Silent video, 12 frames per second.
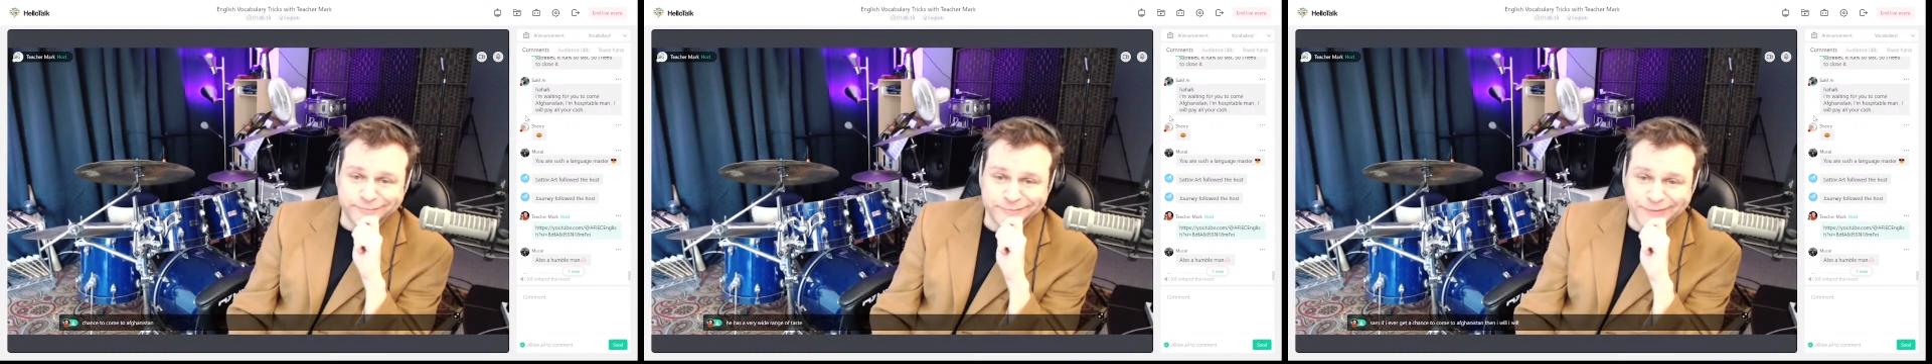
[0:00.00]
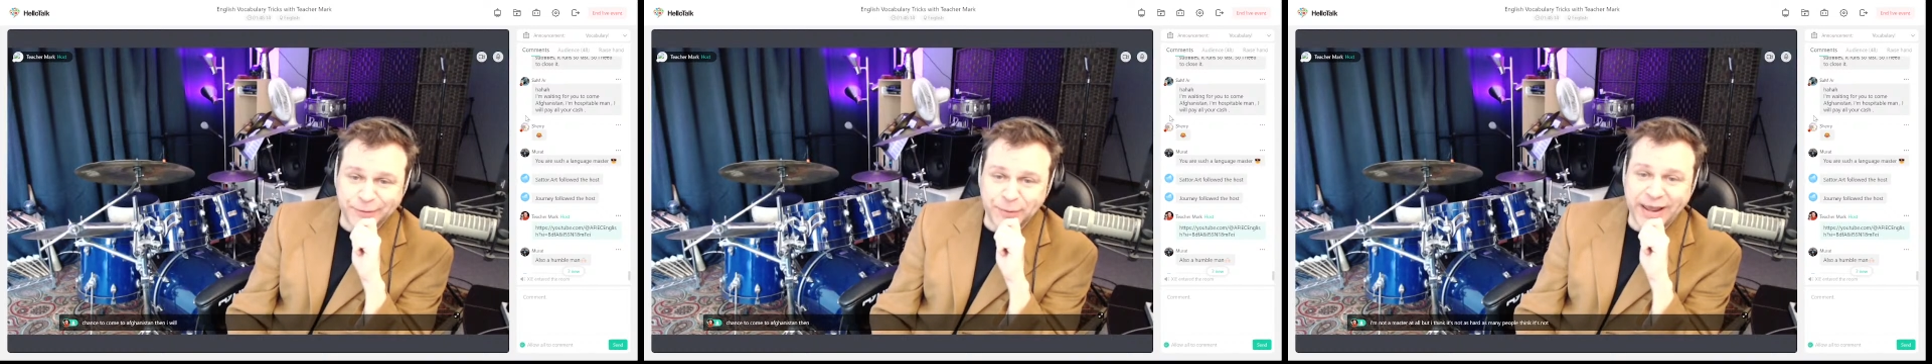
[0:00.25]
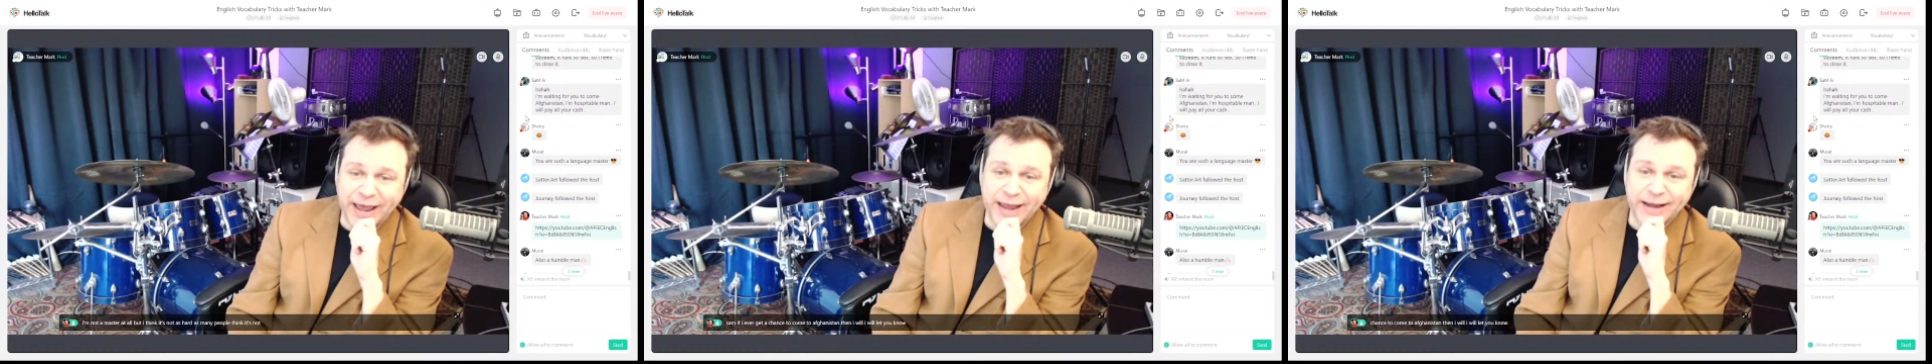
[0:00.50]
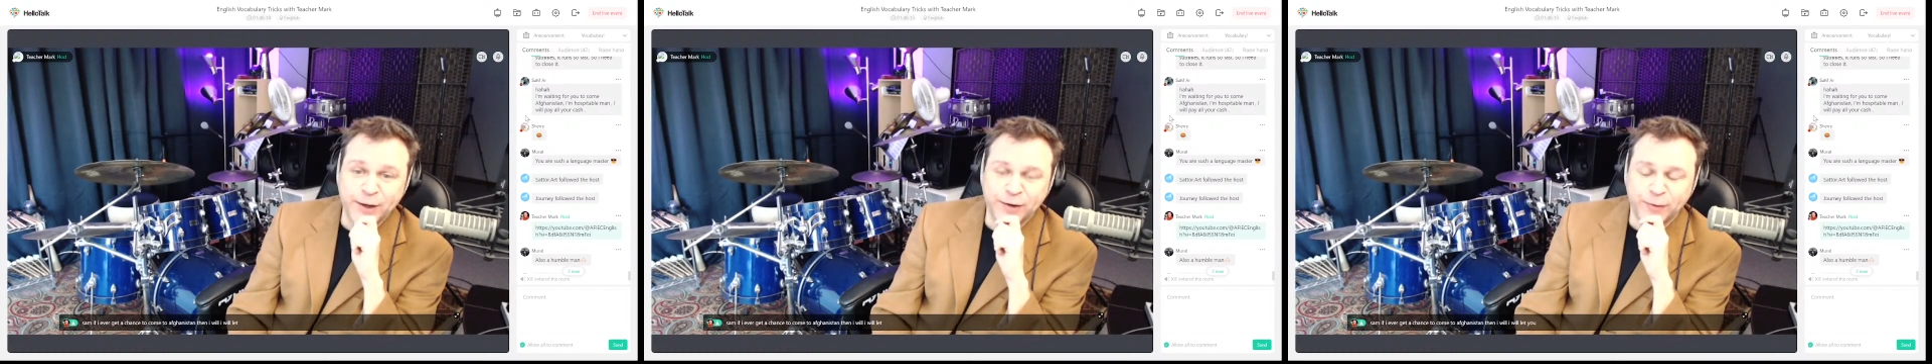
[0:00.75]

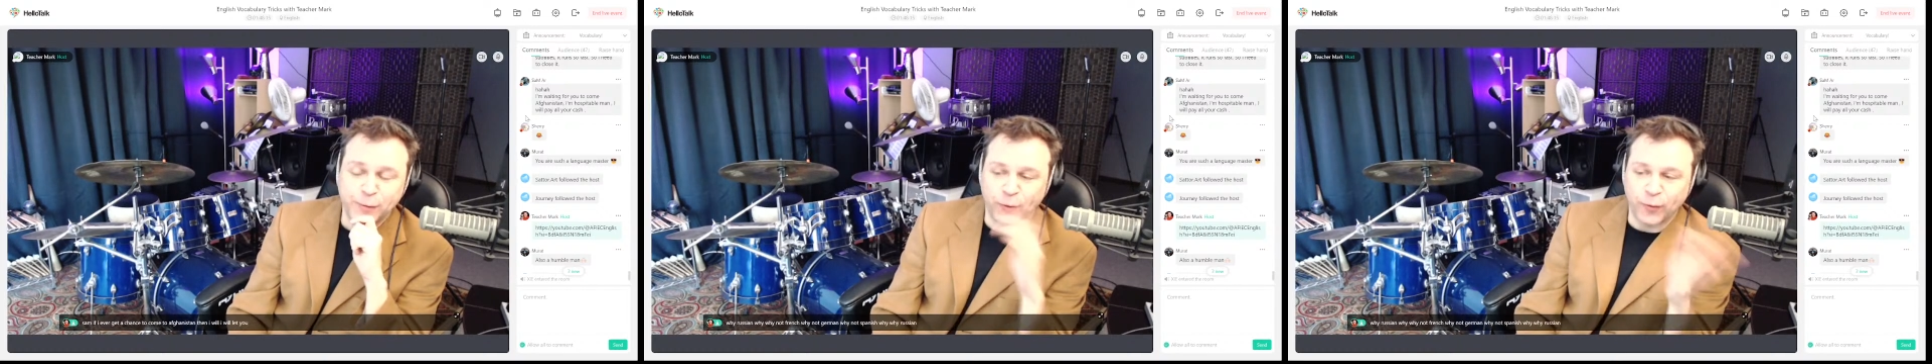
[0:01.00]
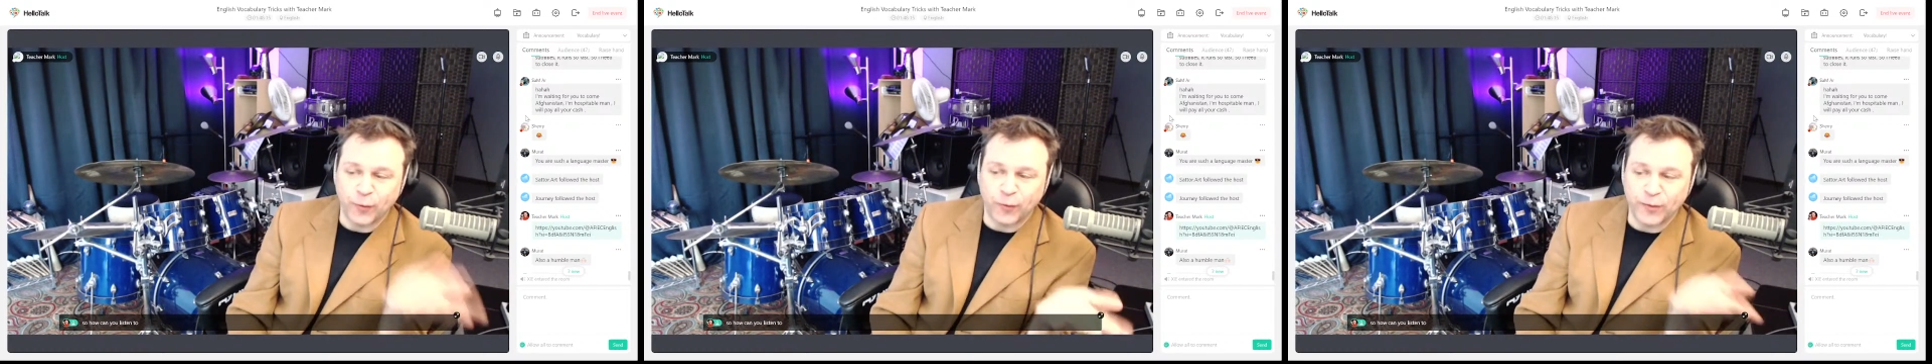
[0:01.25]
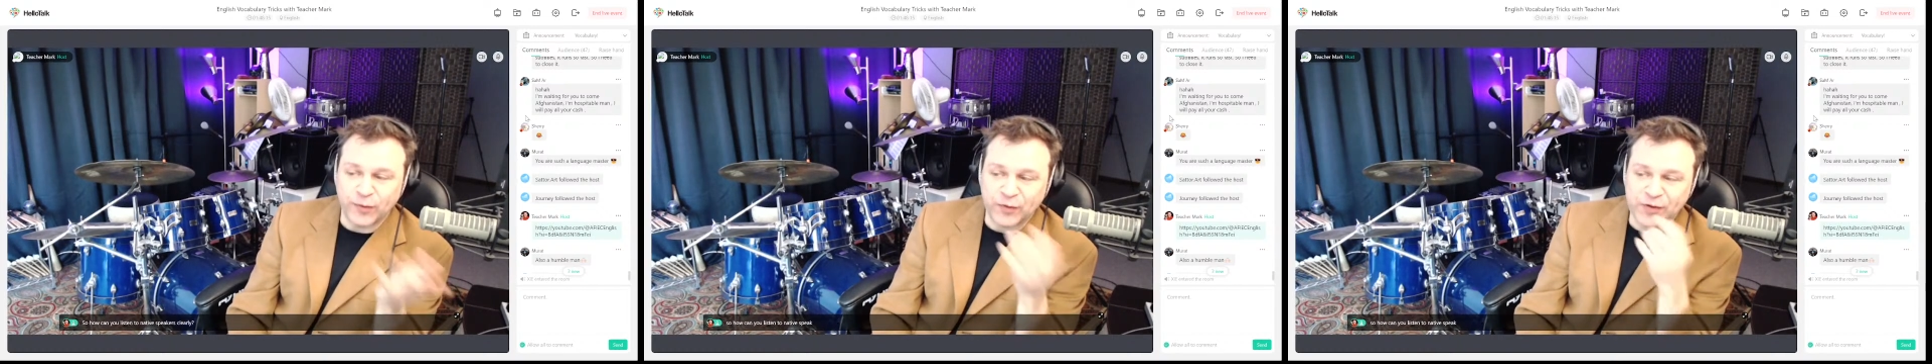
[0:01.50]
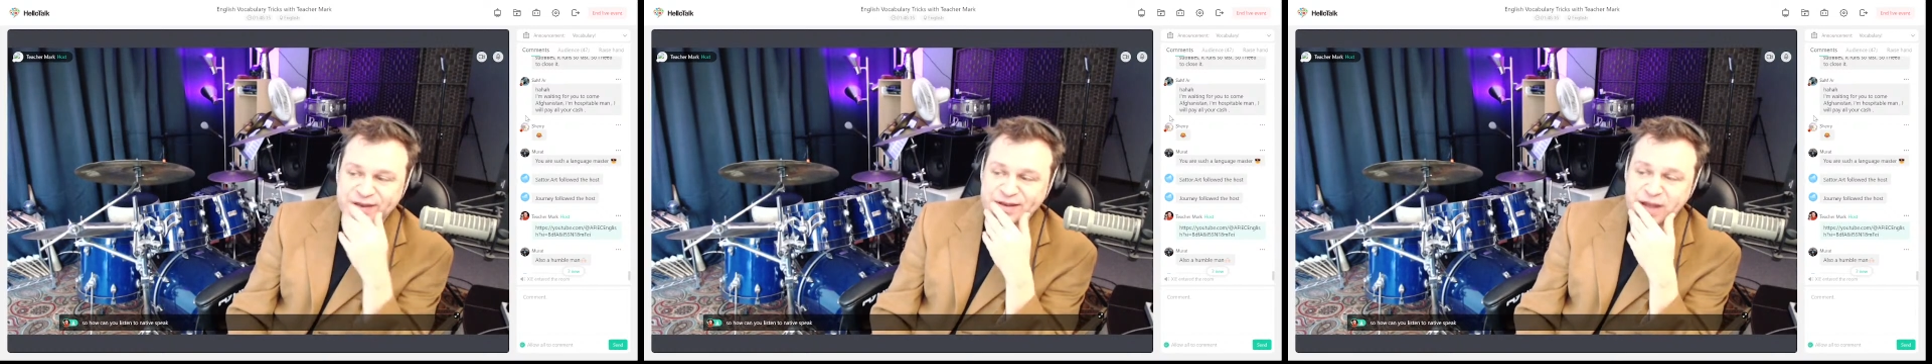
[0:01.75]
Okay?
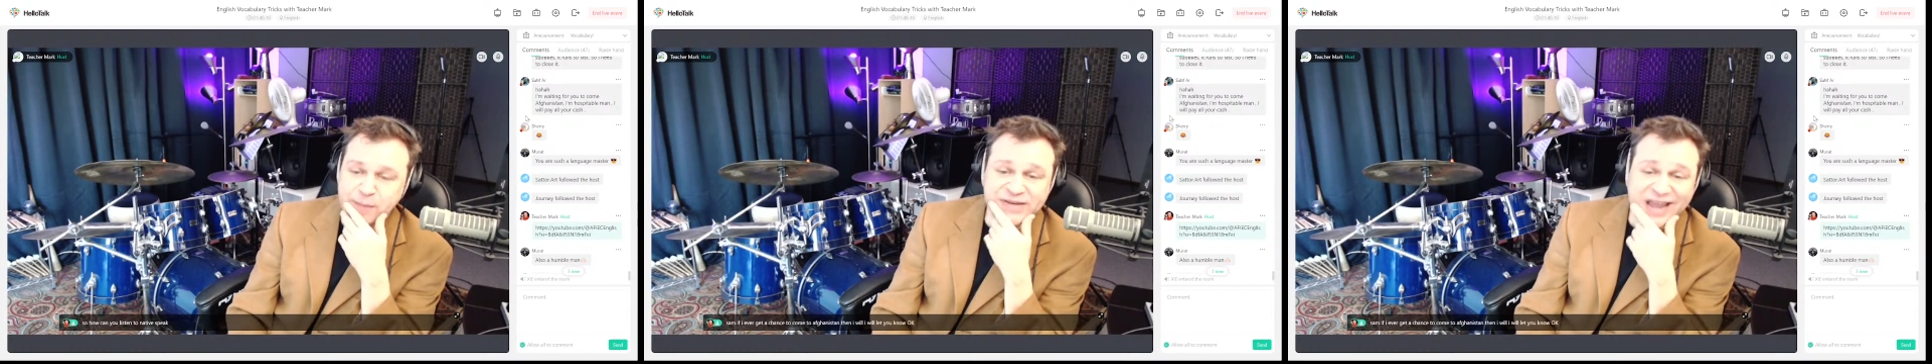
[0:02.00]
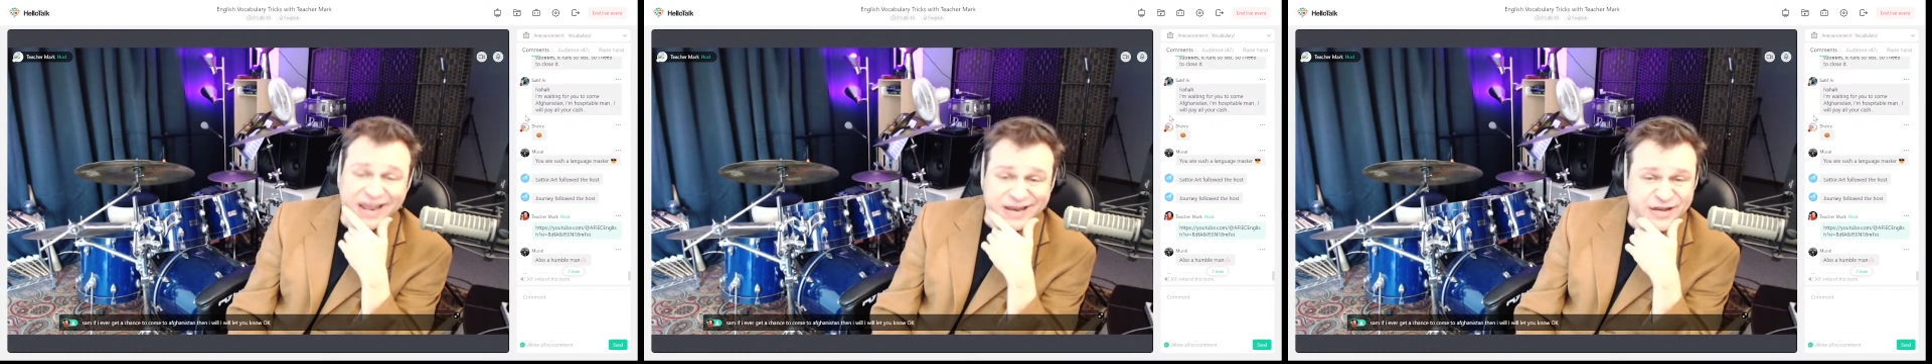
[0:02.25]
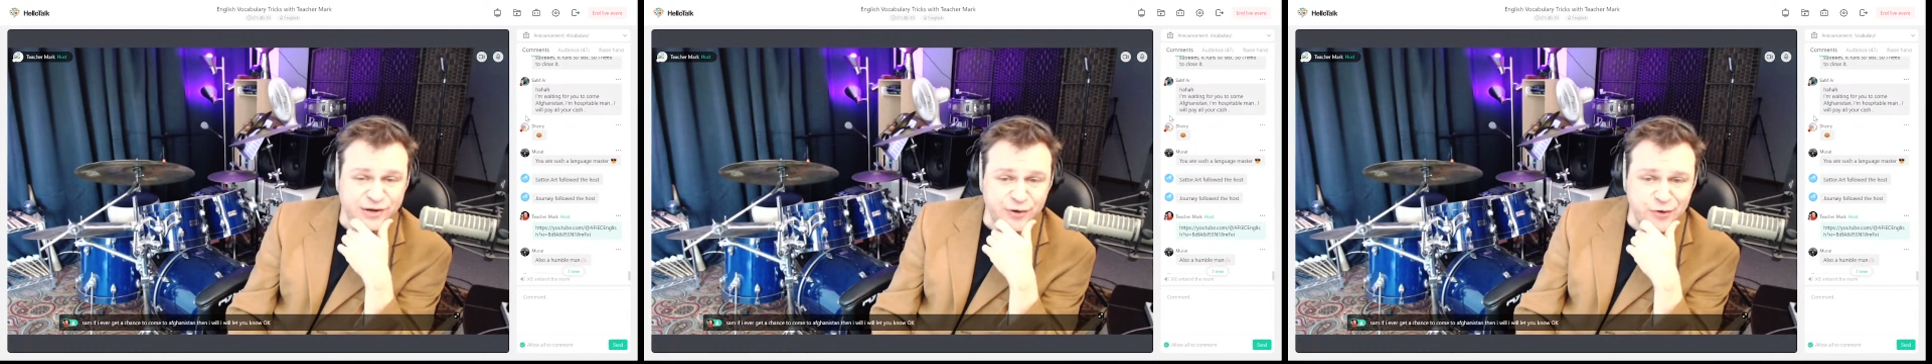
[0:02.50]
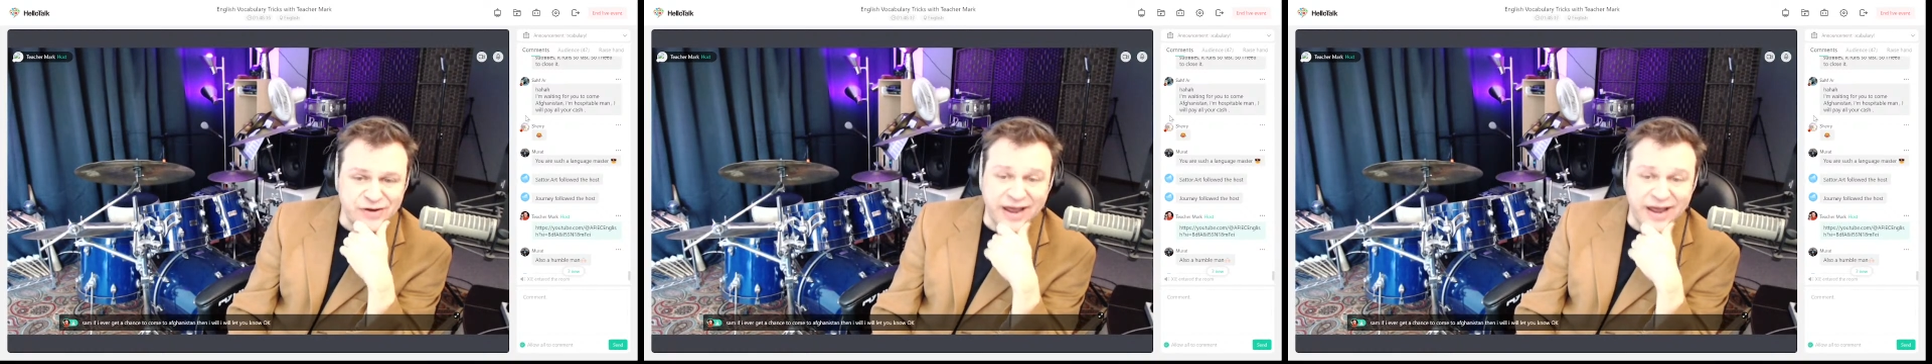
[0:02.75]
Someday soon,